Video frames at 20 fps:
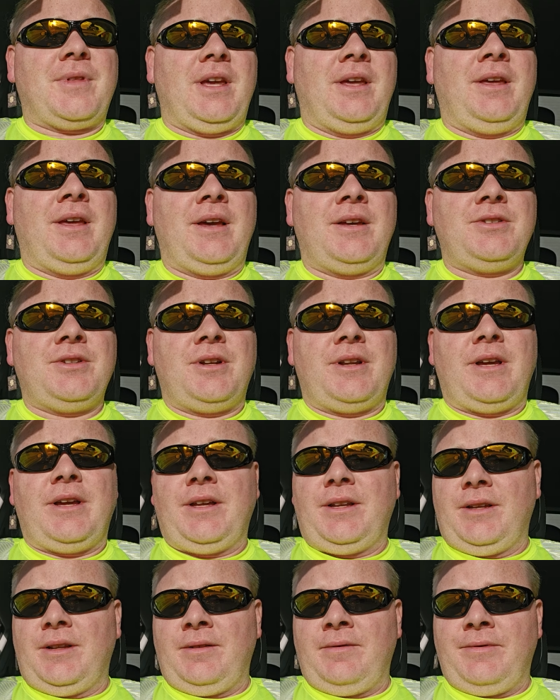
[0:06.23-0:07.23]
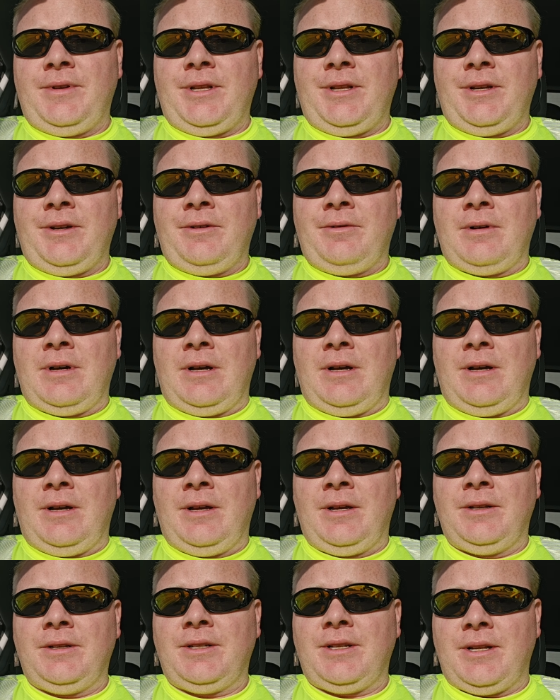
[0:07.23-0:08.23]
Yesterday I did a video
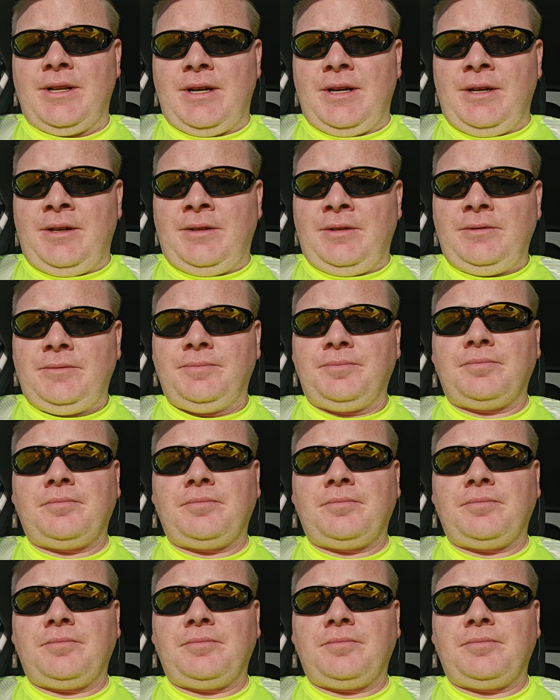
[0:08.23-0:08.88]
on denial,